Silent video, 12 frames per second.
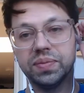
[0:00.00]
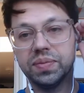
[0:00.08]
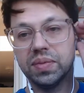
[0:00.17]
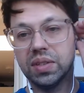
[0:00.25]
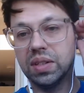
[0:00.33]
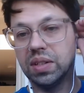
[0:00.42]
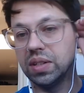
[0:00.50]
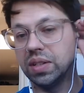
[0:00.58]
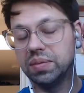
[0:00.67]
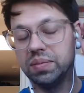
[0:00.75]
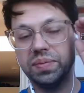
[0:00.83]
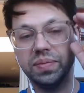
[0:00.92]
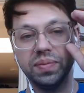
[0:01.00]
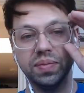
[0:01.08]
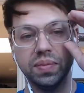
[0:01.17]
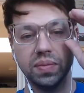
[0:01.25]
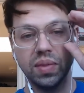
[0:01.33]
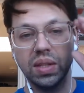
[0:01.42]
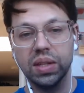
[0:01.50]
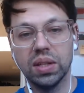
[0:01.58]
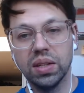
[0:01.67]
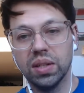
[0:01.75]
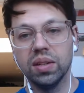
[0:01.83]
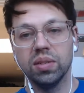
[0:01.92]

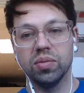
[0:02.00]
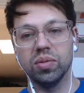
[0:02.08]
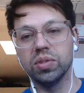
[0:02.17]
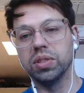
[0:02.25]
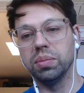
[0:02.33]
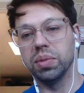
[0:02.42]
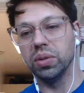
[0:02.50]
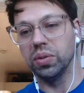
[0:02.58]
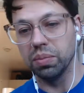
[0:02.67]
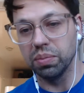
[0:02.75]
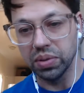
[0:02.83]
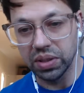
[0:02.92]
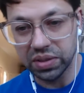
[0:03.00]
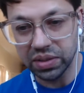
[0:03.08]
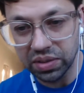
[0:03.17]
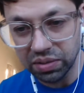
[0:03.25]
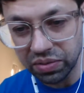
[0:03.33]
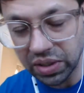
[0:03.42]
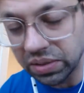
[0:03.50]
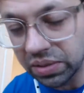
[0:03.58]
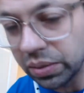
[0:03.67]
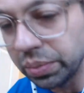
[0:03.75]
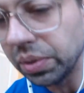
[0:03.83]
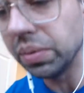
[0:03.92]
for somebody who completes the final
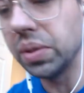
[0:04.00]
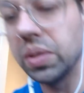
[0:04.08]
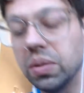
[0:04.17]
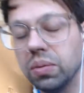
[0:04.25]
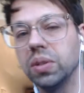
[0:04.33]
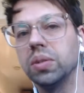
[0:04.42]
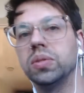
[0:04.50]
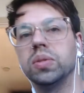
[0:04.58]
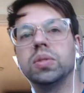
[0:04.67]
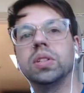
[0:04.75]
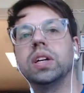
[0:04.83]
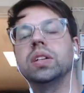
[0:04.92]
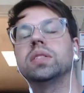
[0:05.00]
experiment in the 102 class.